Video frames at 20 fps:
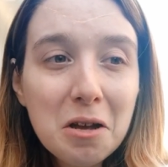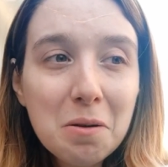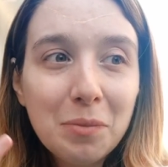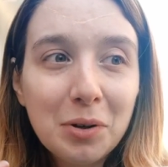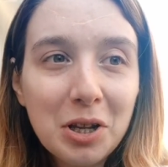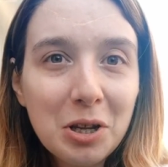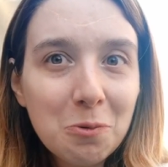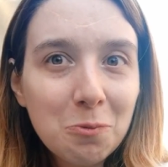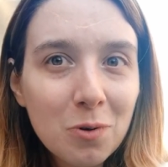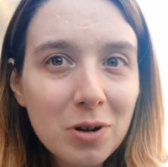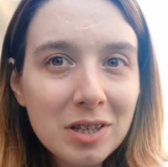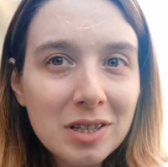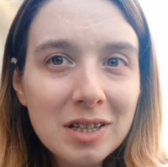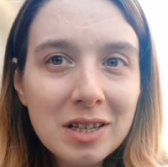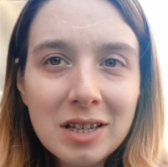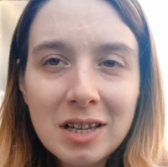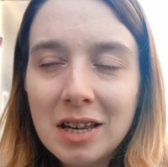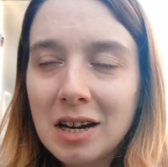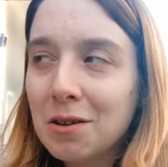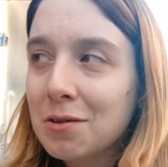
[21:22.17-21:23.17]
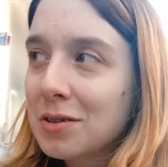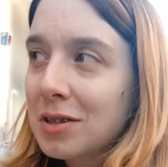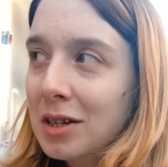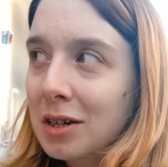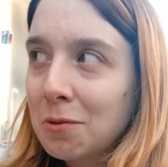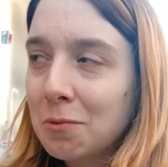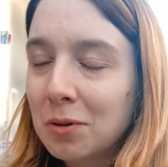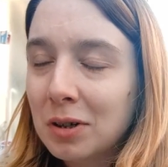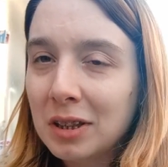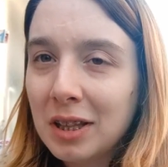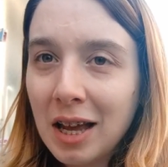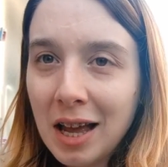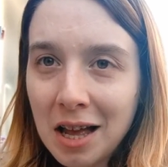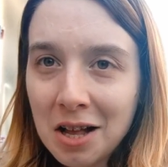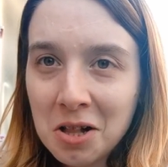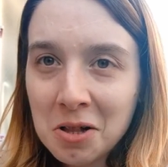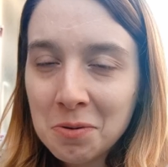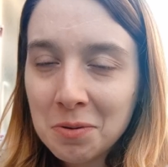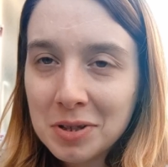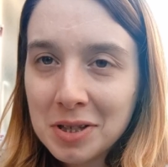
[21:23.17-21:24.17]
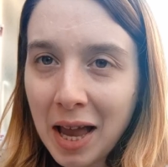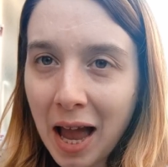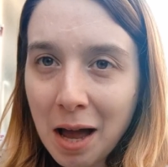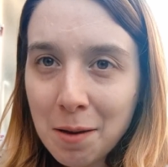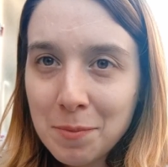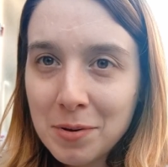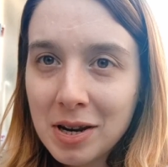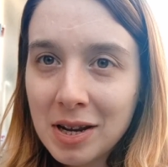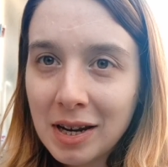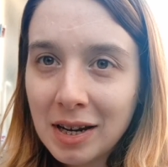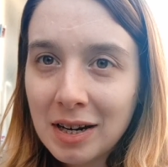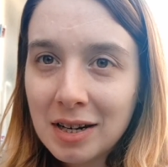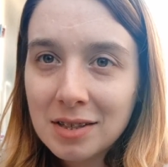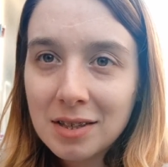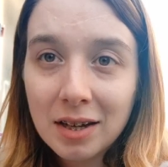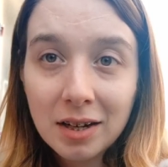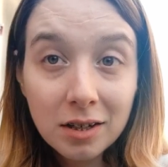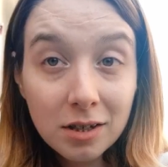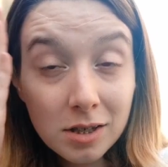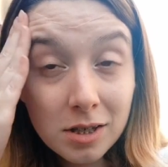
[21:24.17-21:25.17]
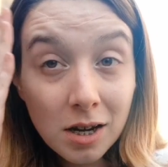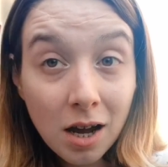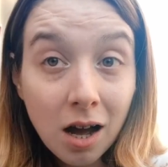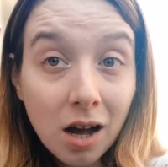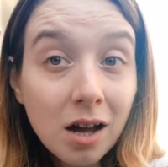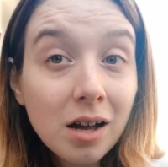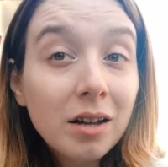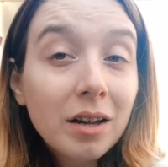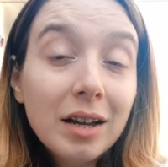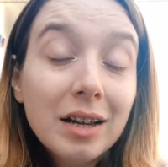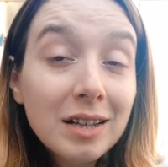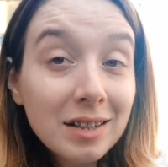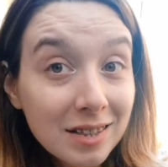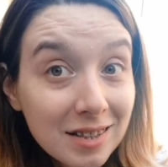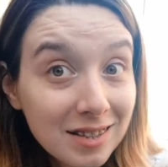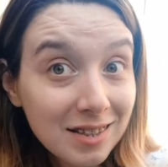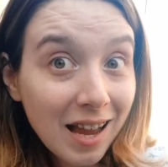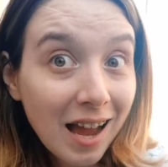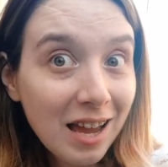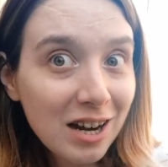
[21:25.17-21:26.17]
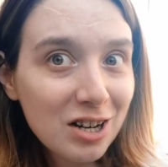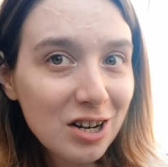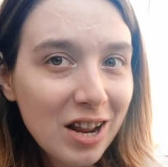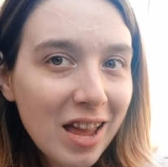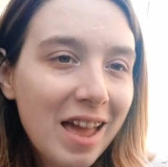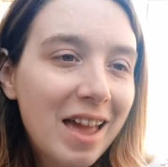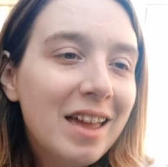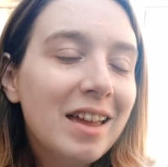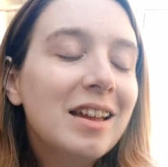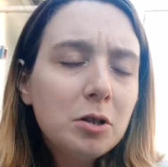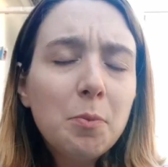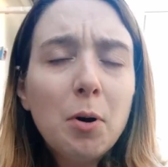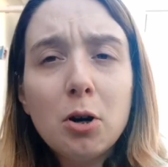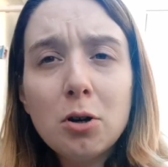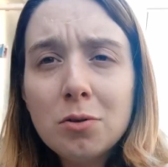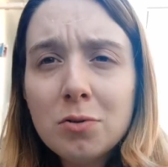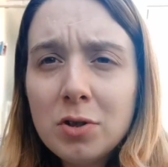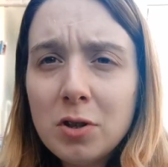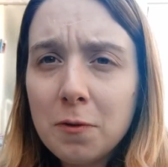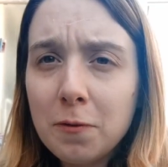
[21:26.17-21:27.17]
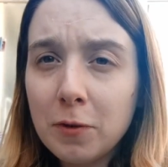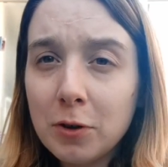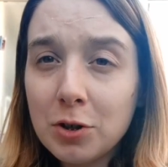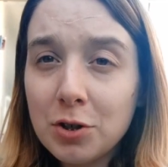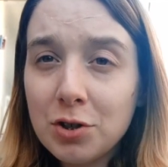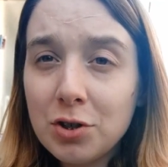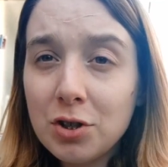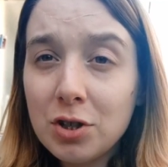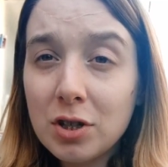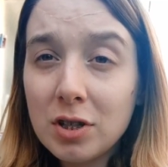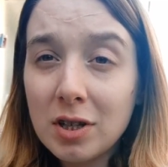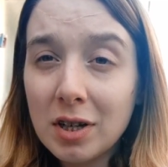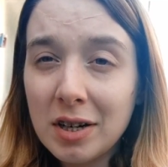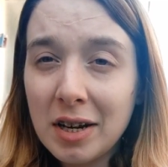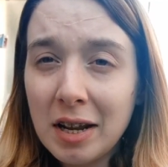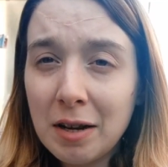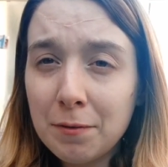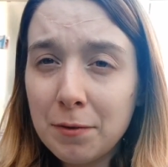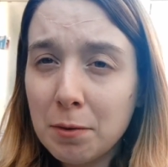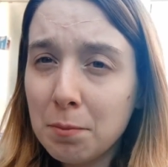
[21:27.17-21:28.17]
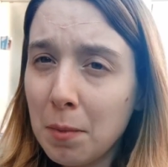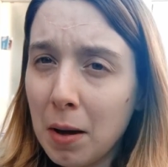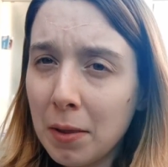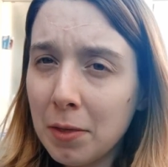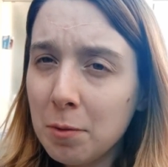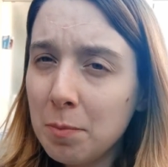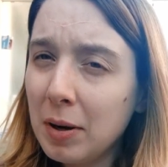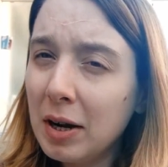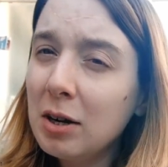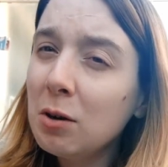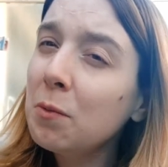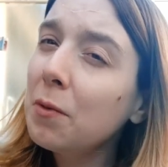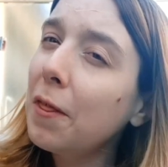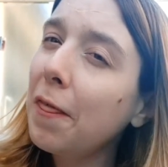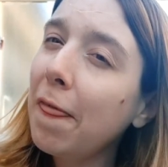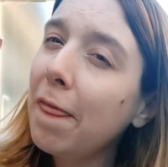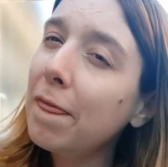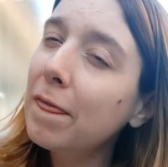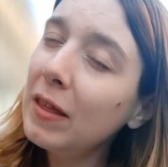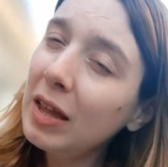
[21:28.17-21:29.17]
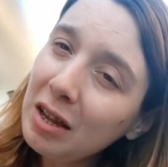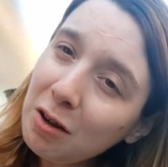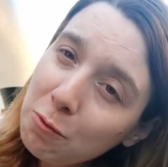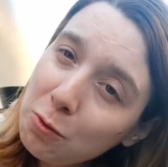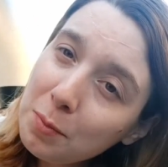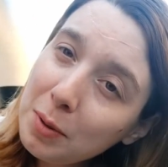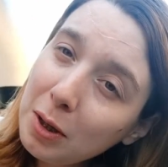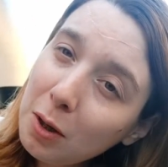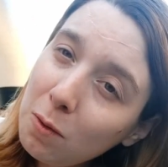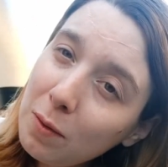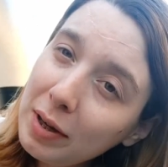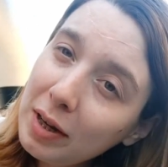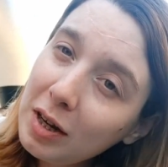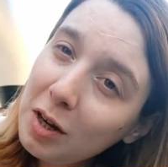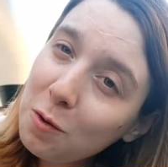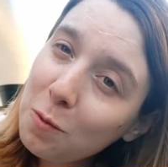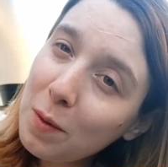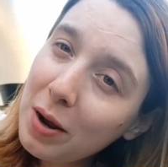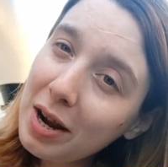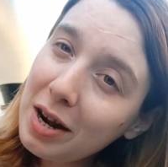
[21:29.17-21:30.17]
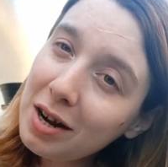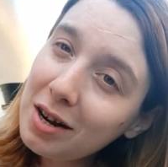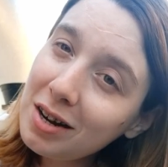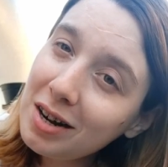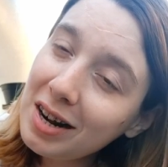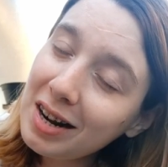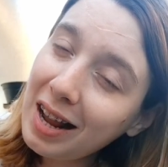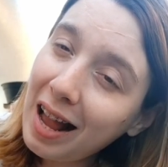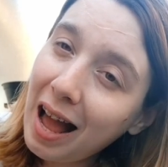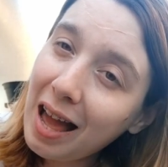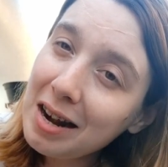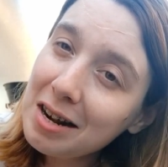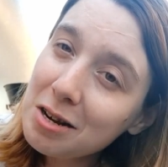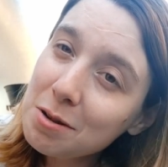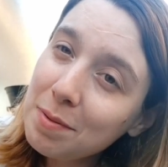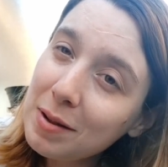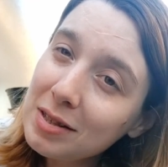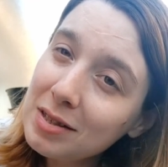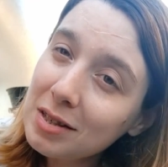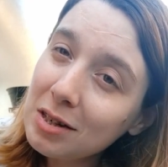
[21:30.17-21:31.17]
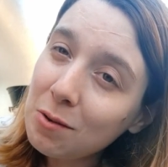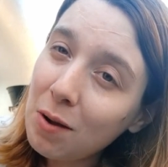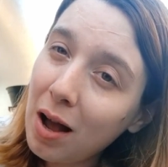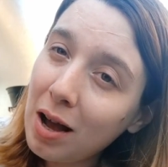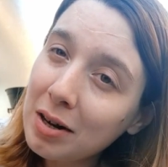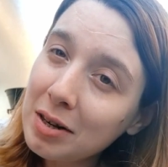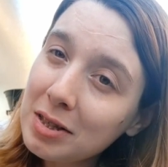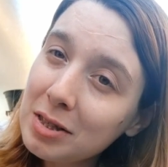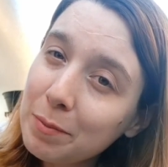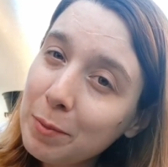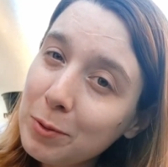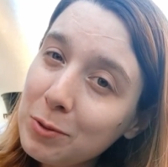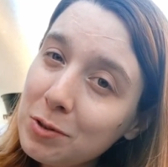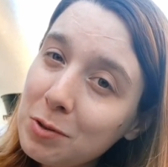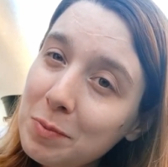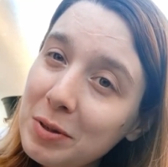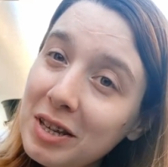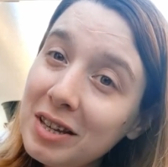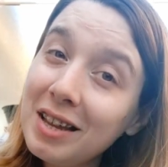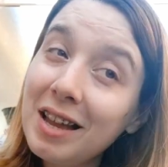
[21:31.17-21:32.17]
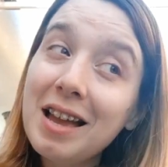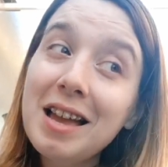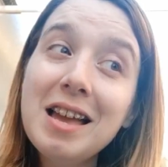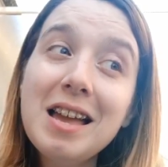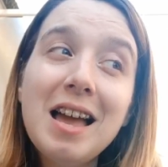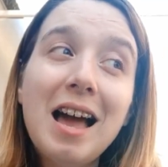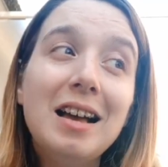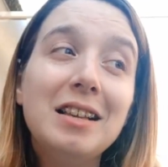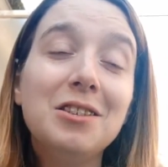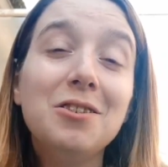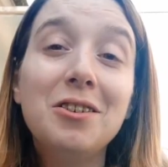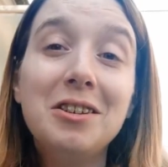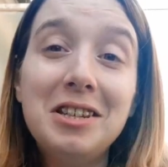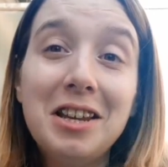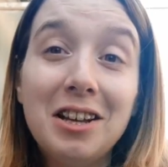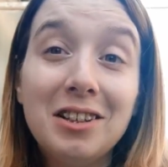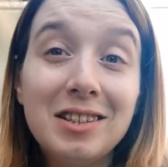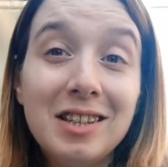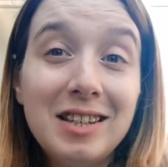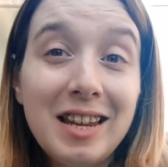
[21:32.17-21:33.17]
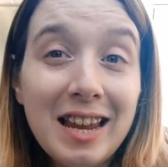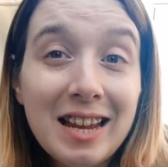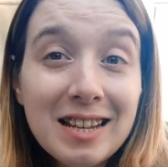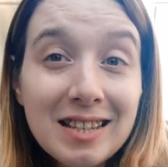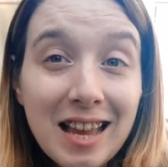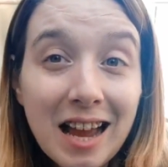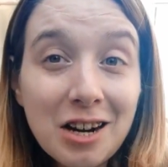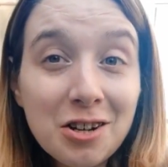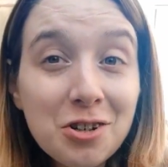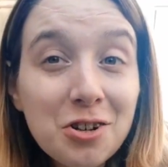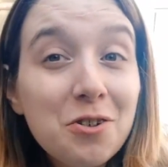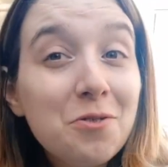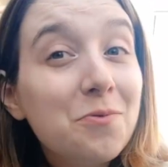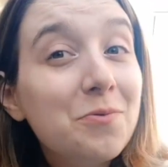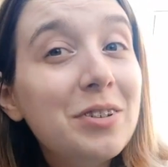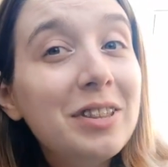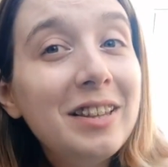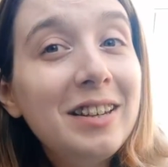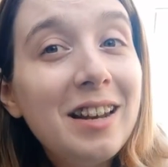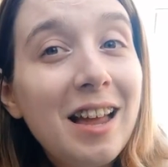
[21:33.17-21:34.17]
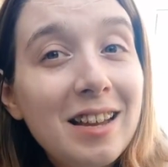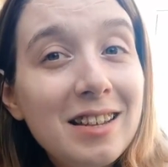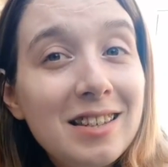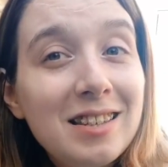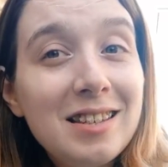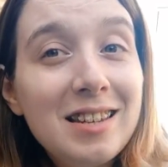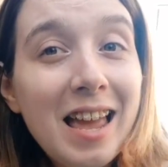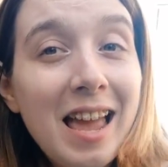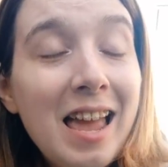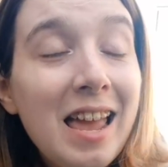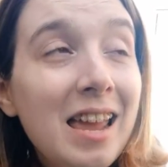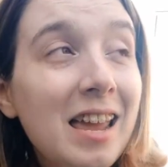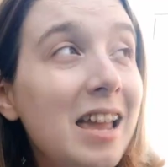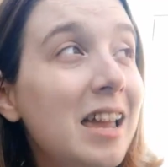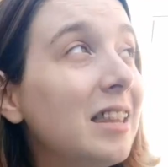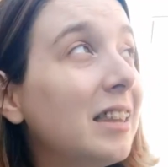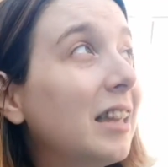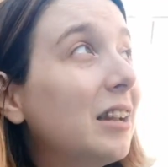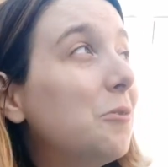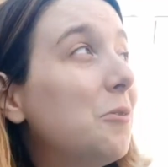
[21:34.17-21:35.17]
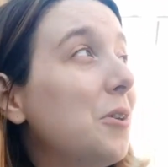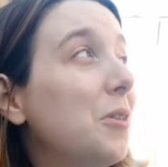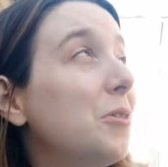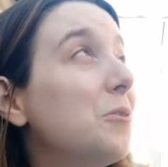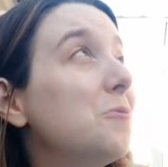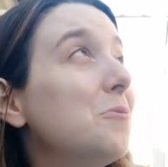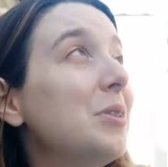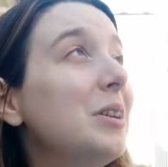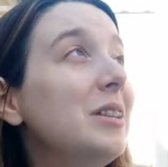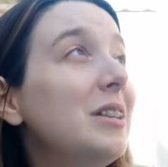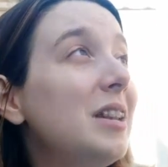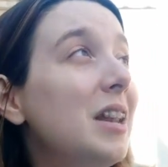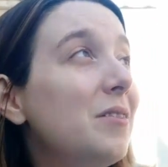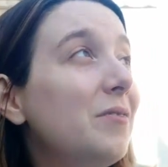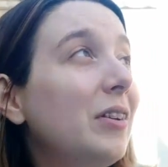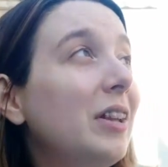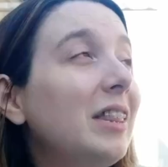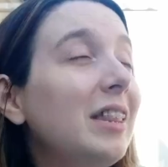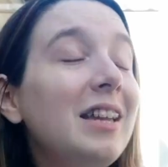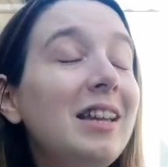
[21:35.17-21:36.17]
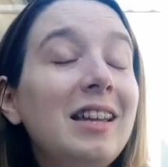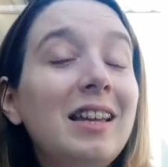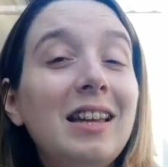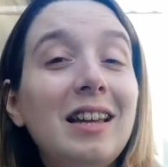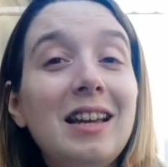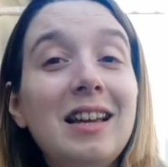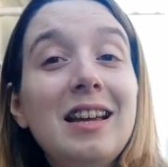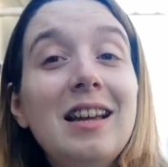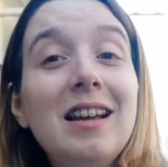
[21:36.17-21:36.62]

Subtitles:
but he wasn't. And I was like, what the hell? What's happening? And it's like, duh, it's Saturday. Tomorrow's the first Sunday of the month, but I don't think we'll be going anywhere. It kind of depends on how hot it's supposed to be. As you can tell, today is actually a really nice day, and like with the wind and everything,